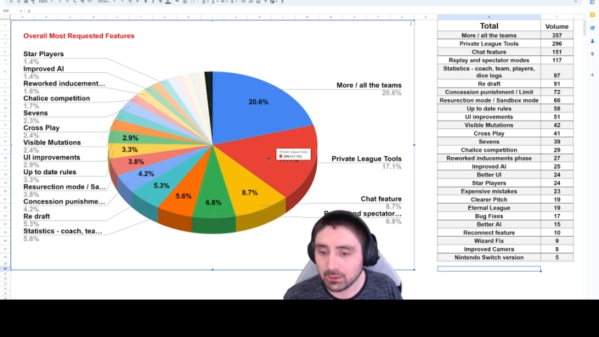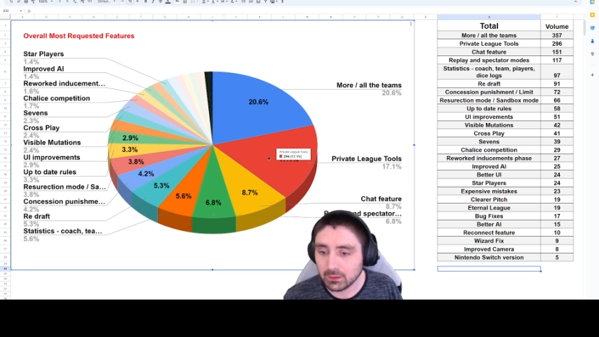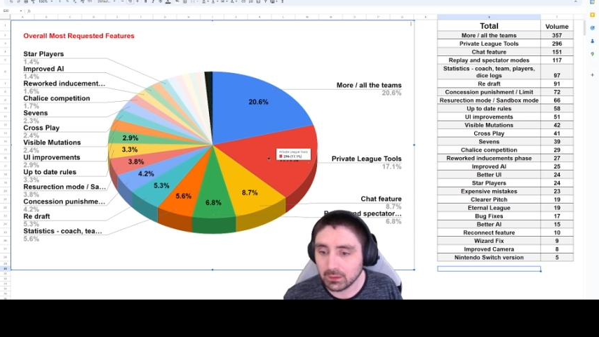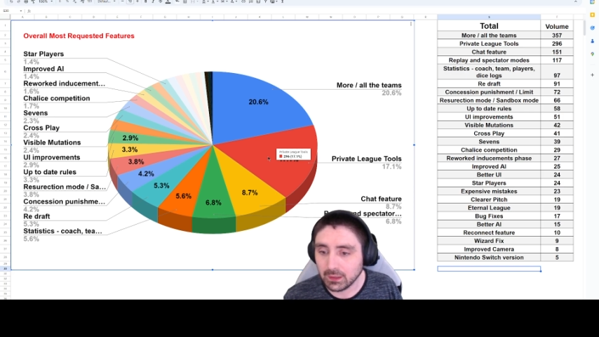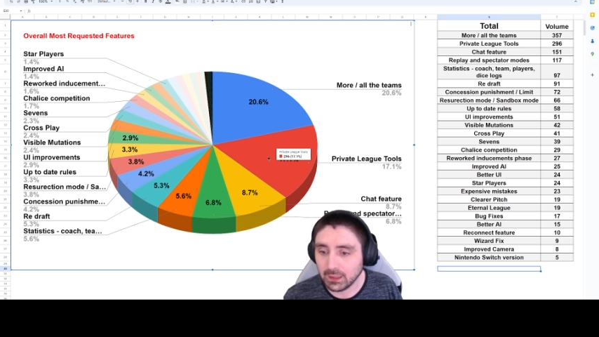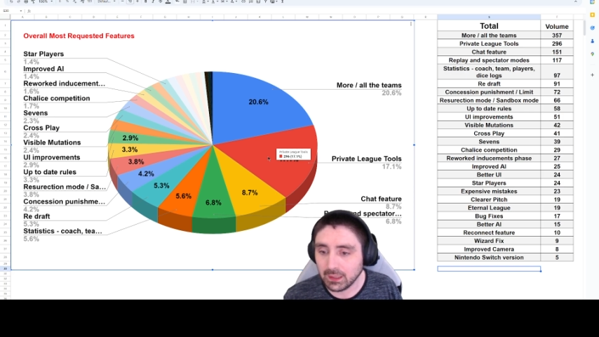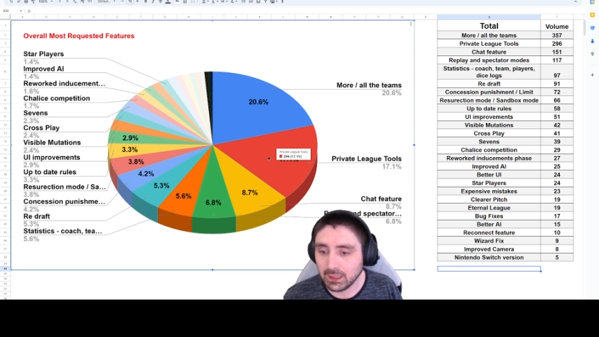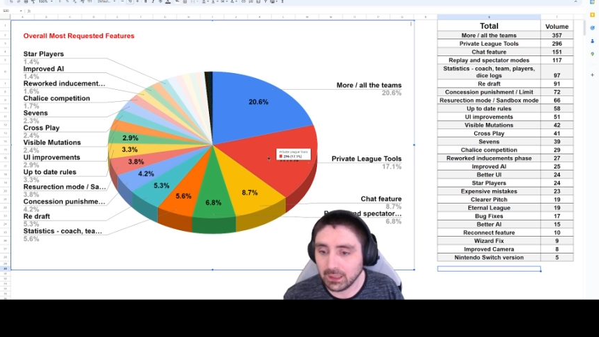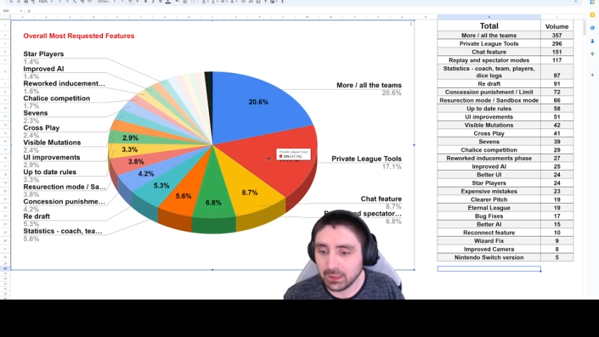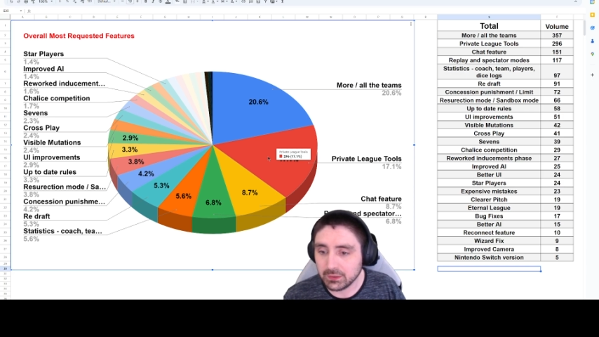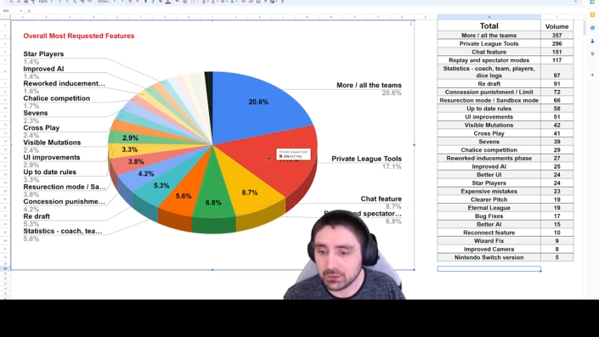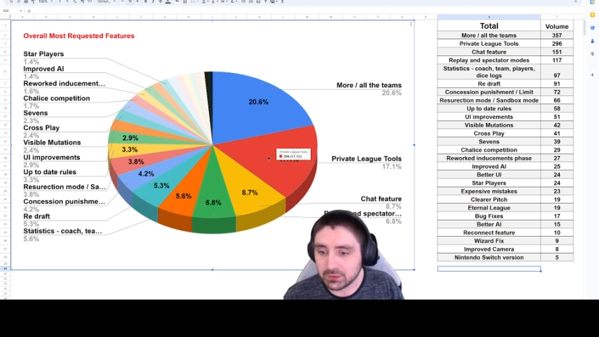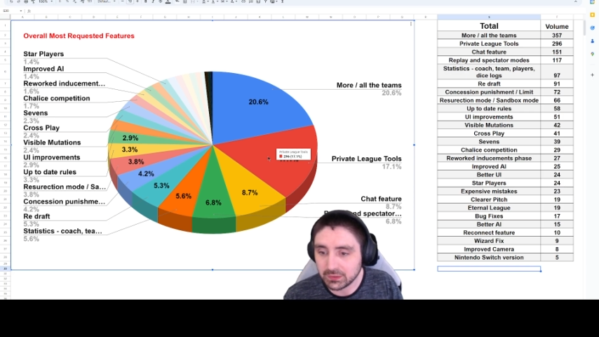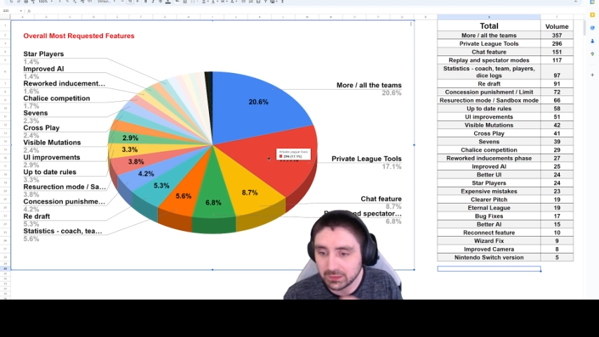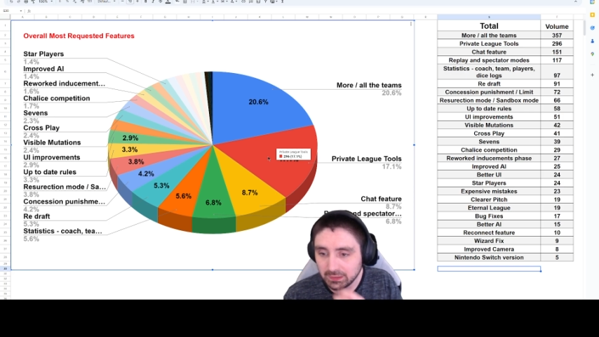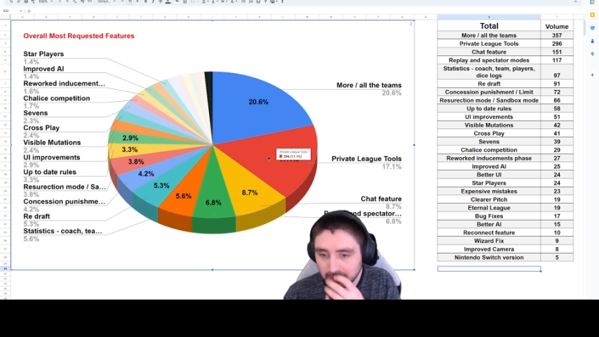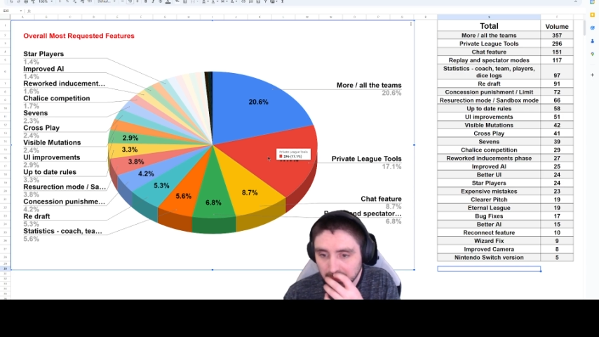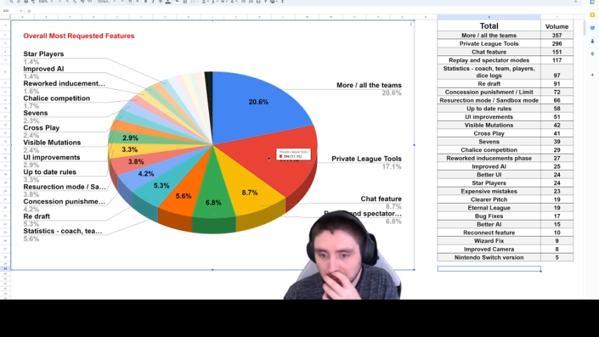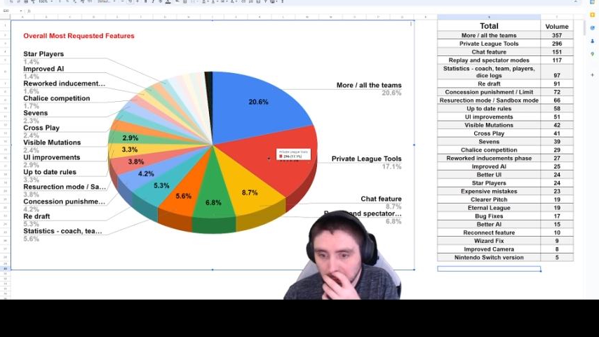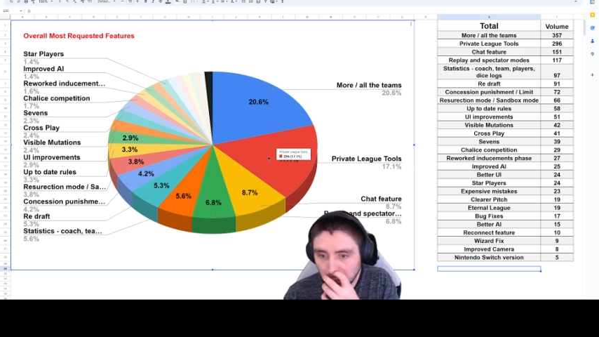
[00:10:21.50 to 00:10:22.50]
You should
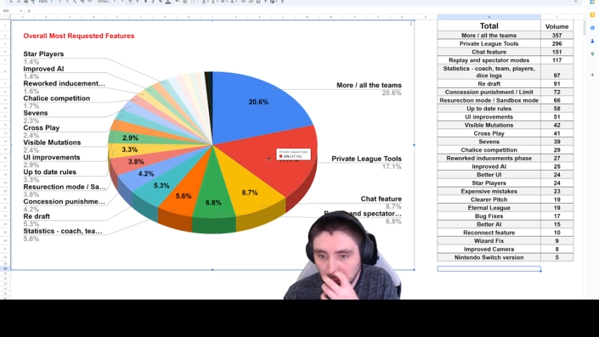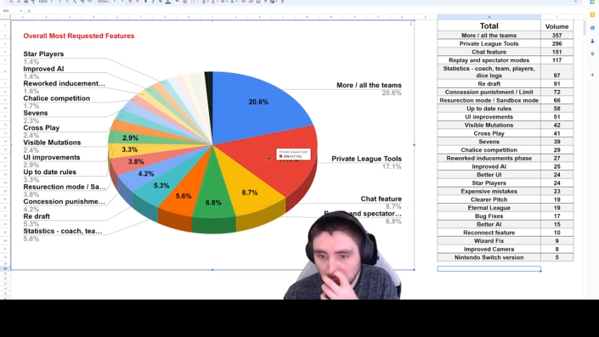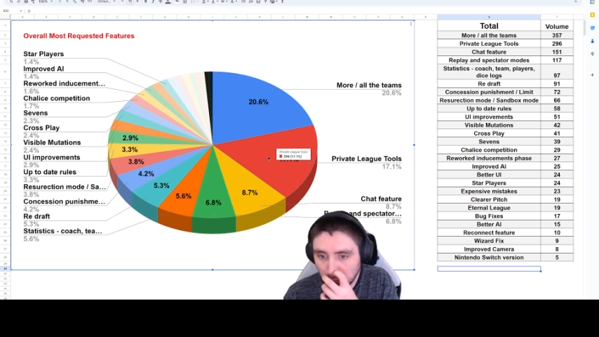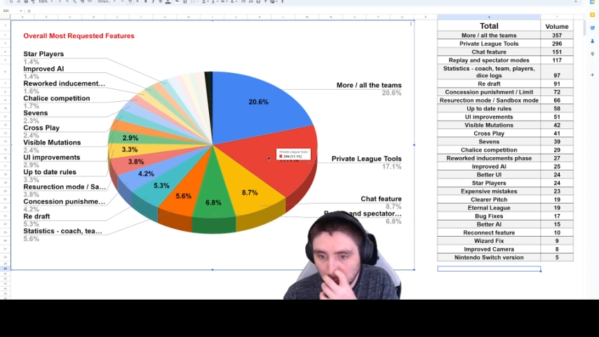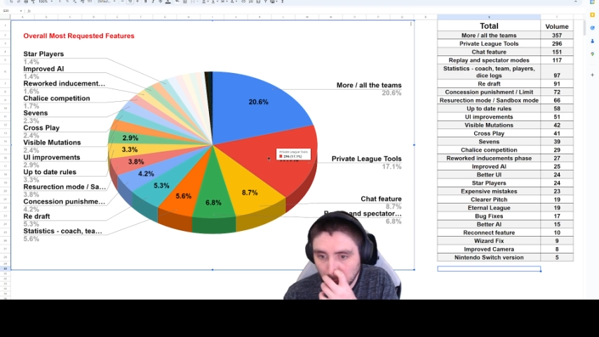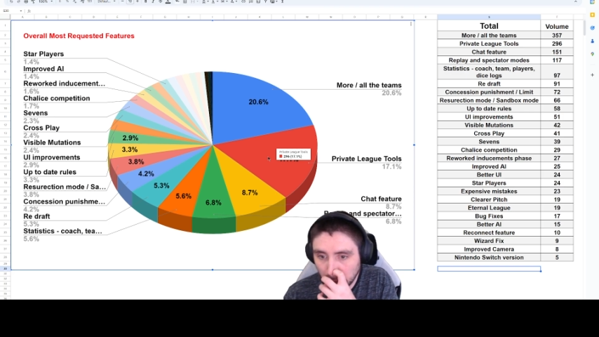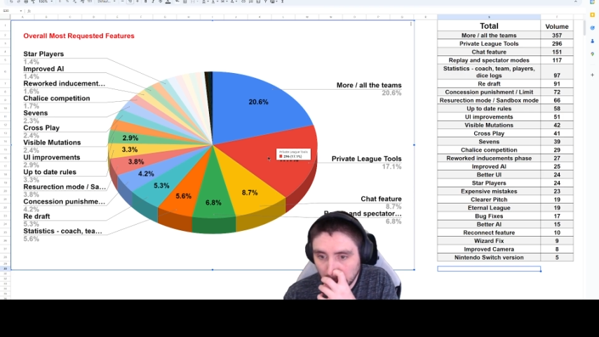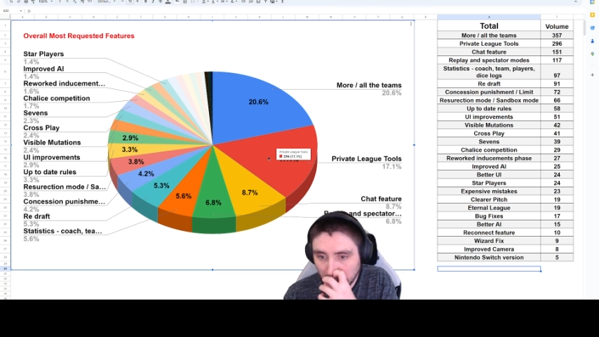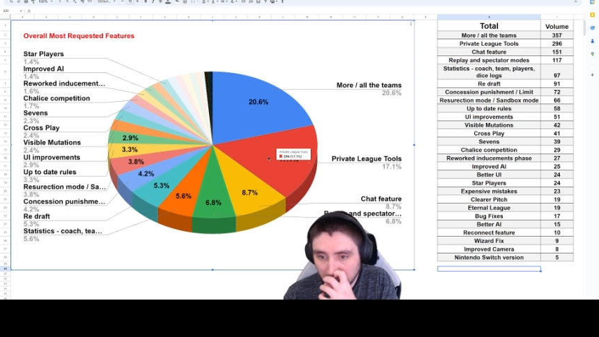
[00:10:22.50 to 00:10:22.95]
add a column